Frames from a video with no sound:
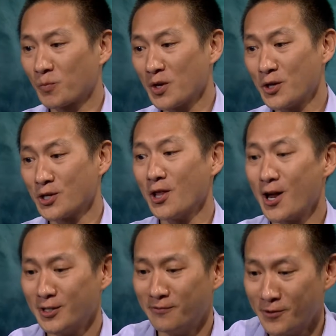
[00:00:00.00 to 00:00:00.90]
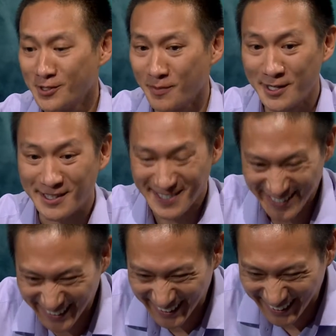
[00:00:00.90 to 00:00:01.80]
there's a lot of diverse opinions.
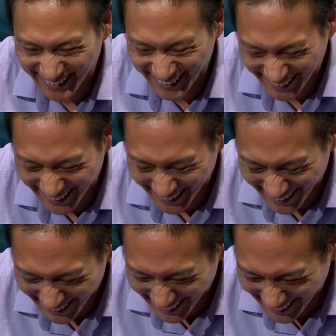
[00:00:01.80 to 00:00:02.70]
uh, uh,